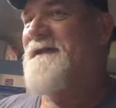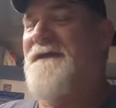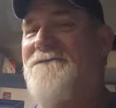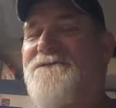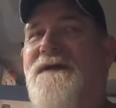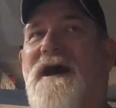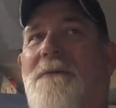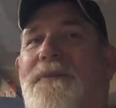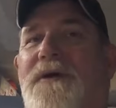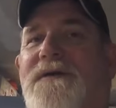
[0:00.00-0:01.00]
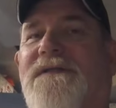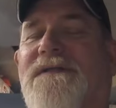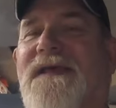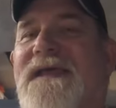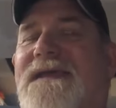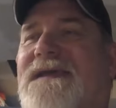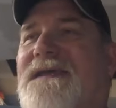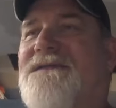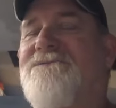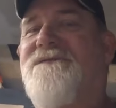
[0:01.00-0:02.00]
If I'll put a link
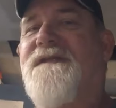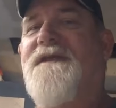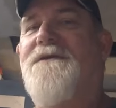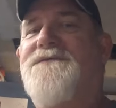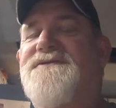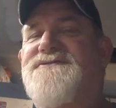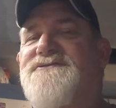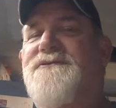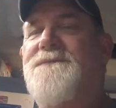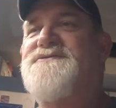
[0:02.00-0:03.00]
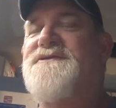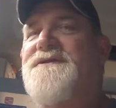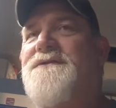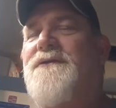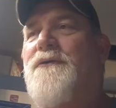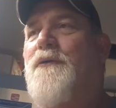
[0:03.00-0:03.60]
in the video description